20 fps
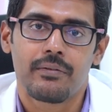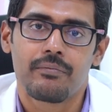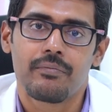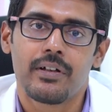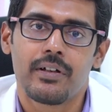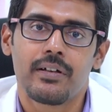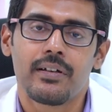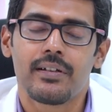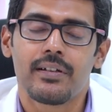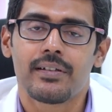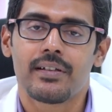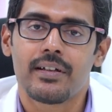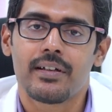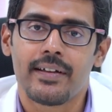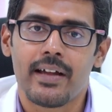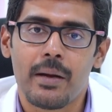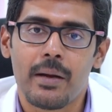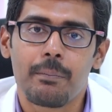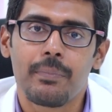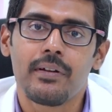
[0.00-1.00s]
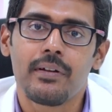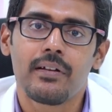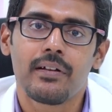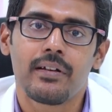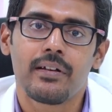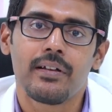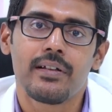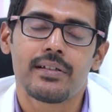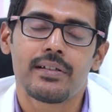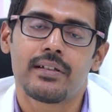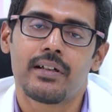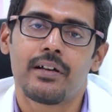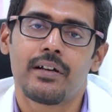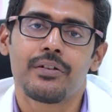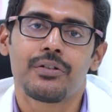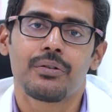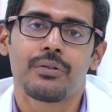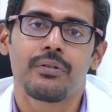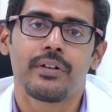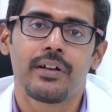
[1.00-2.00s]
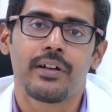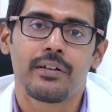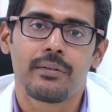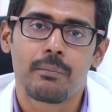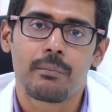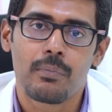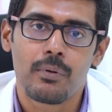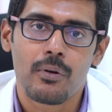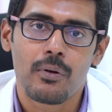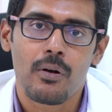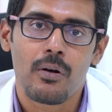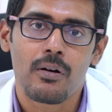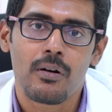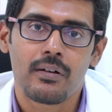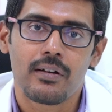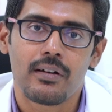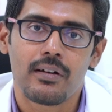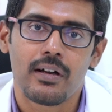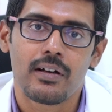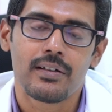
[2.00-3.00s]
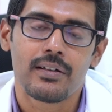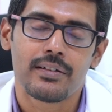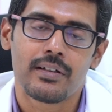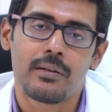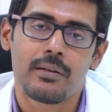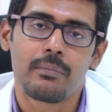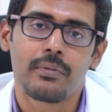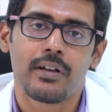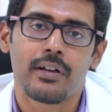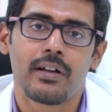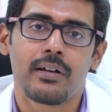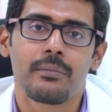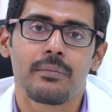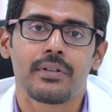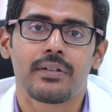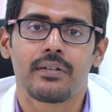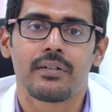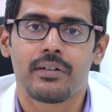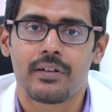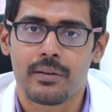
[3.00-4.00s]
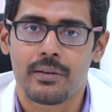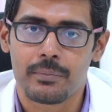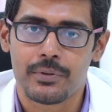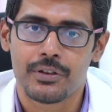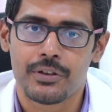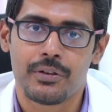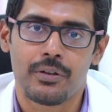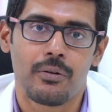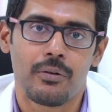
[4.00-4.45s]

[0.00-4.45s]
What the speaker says: that is the capillaries, tends to get blocked and sometimes rupture,